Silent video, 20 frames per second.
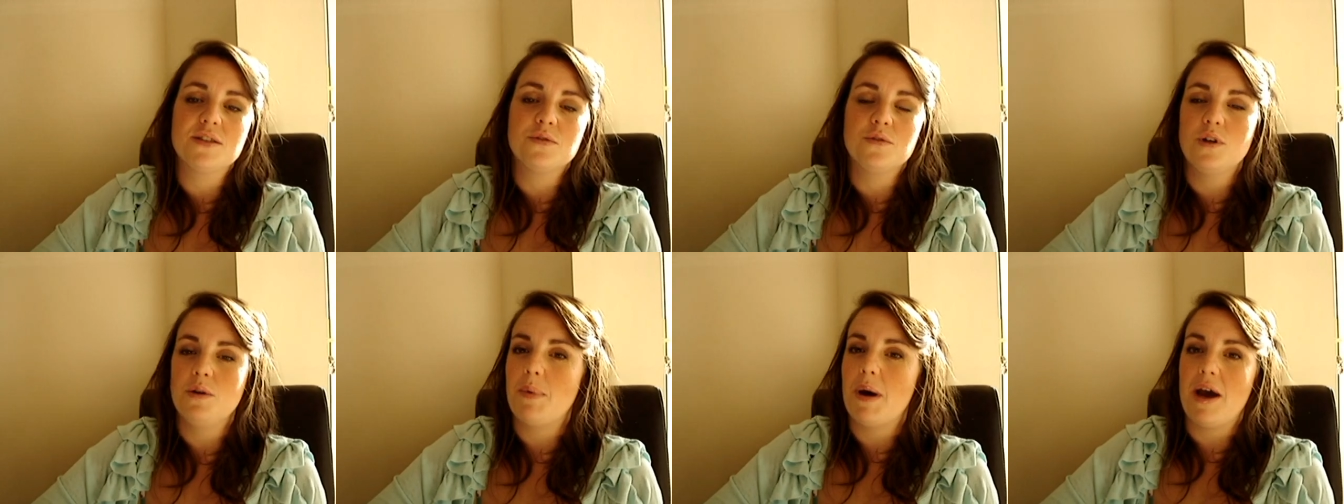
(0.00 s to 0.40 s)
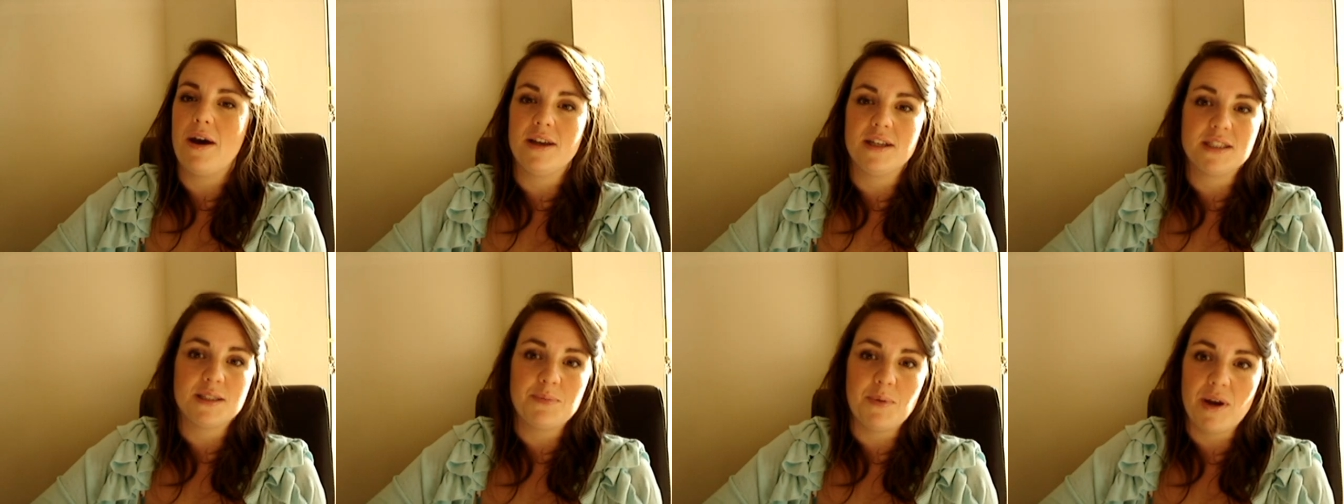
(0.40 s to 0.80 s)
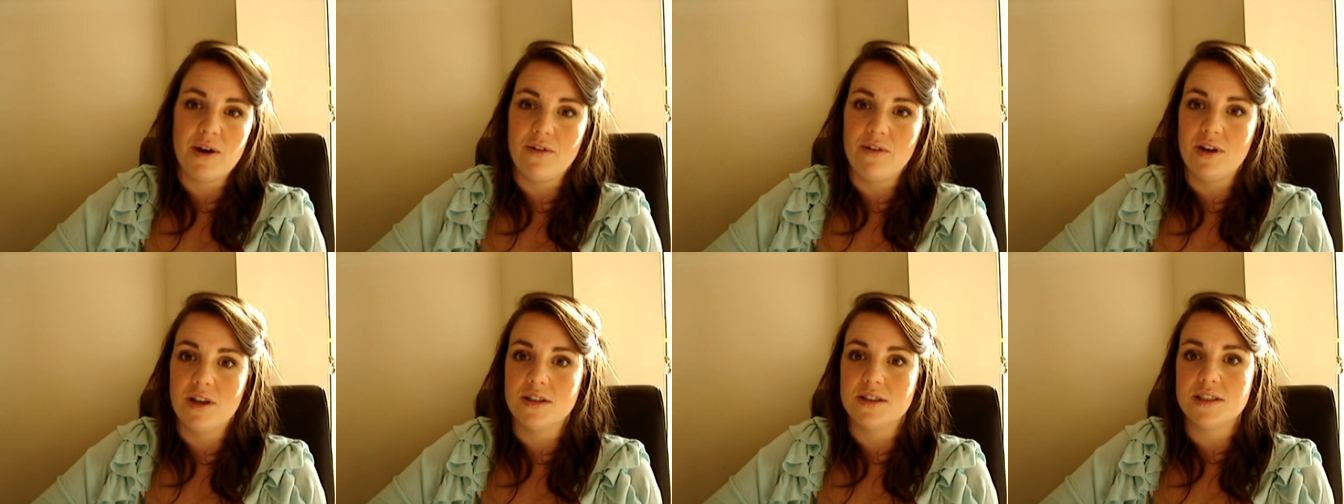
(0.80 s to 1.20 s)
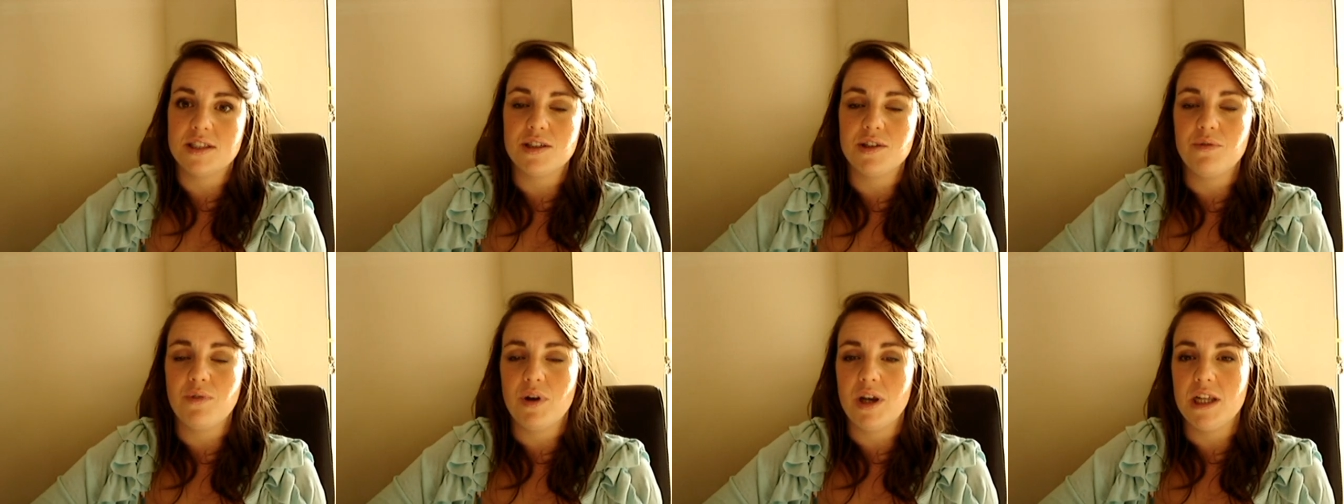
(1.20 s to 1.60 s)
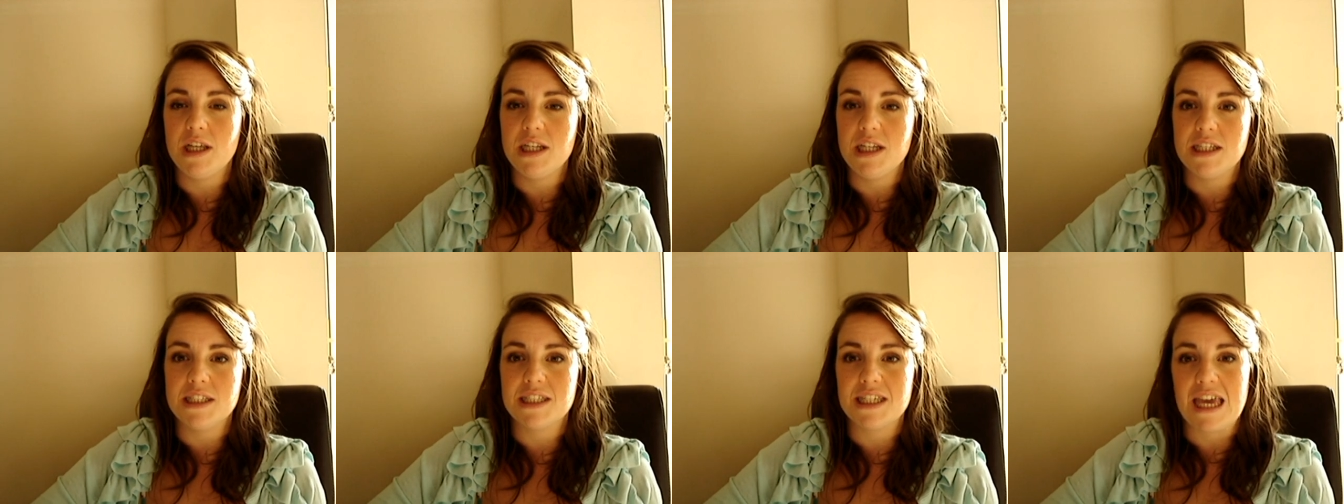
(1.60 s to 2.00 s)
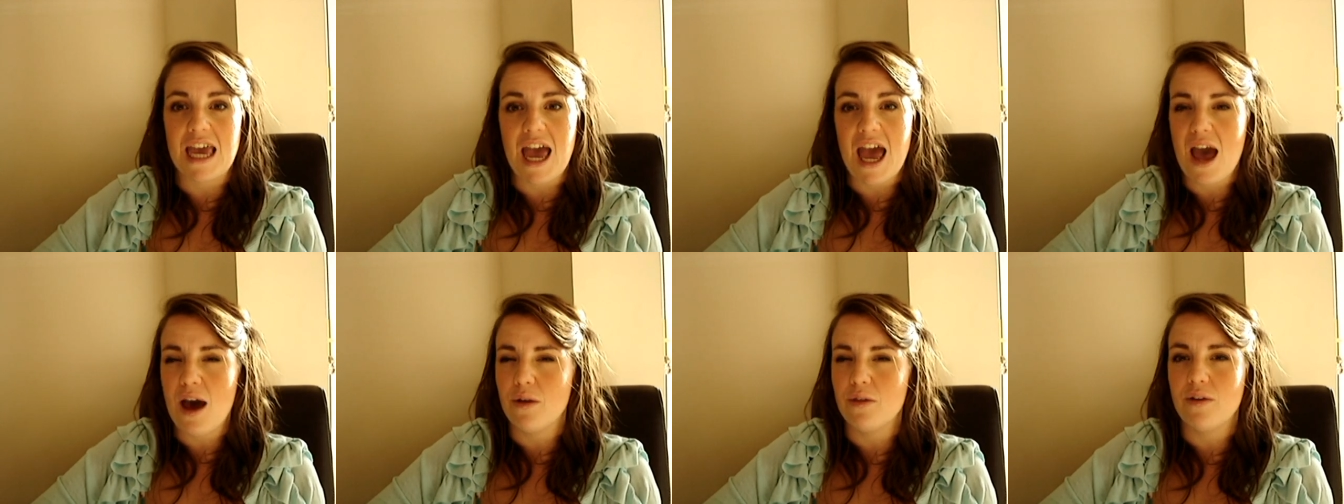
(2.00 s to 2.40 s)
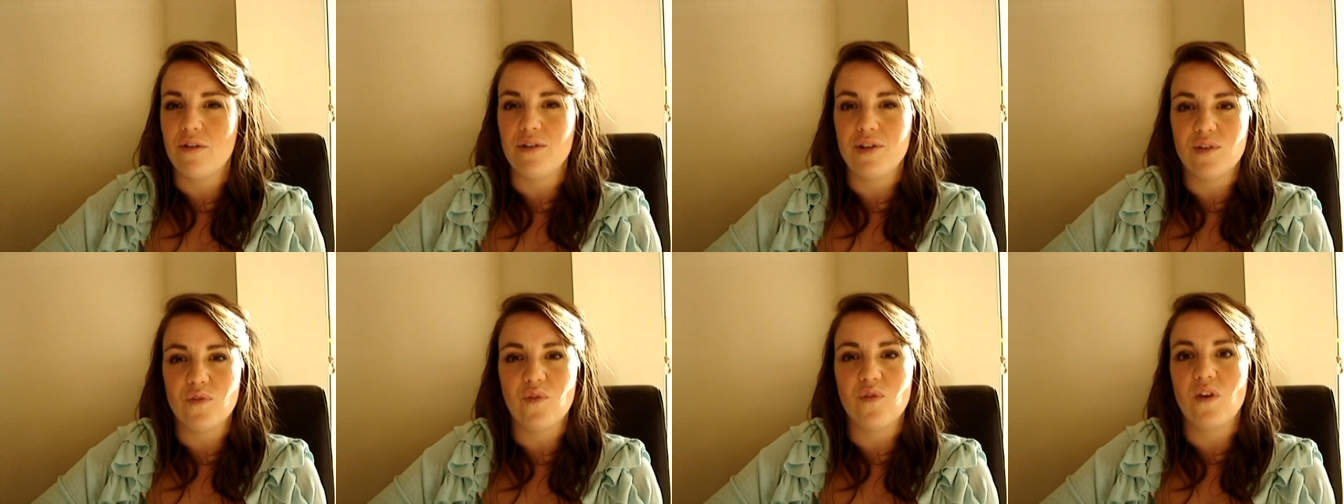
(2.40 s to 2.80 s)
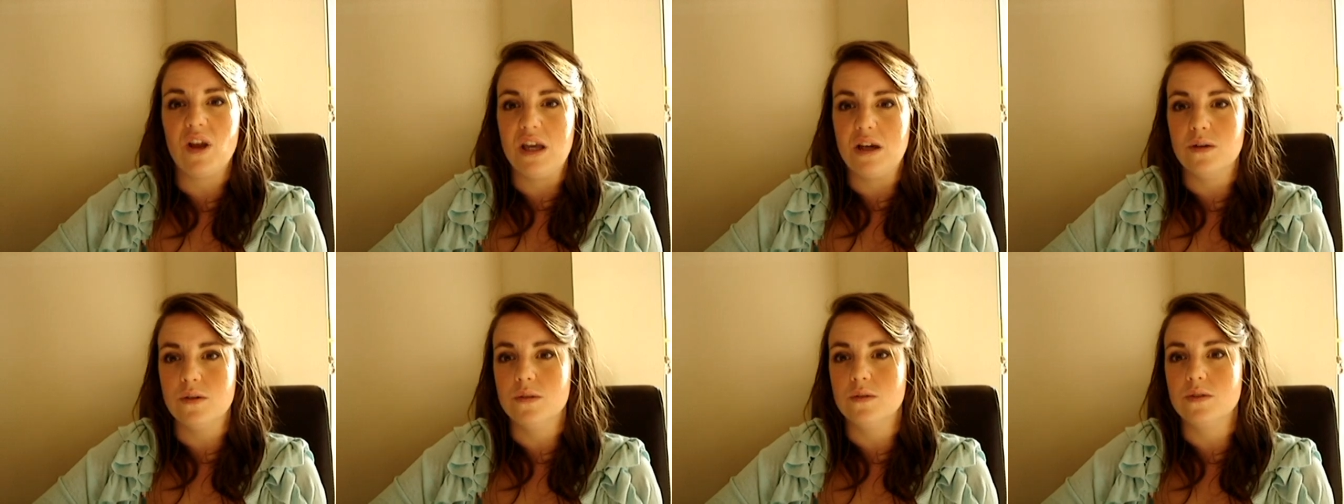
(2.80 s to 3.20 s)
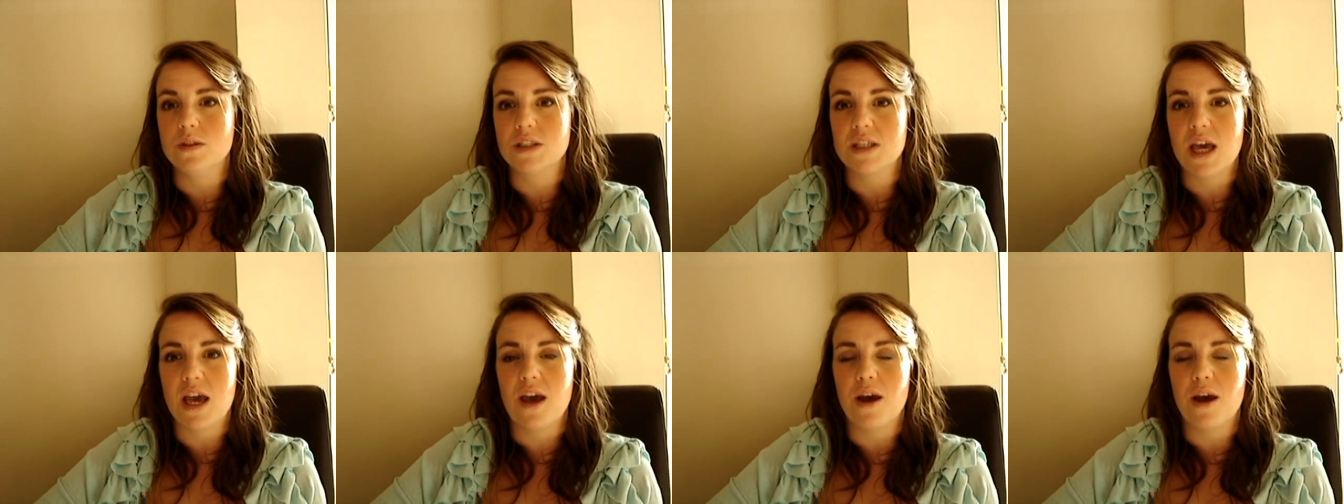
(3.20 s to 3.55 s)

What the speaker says: It's all about experience. You really need to get out there in the field,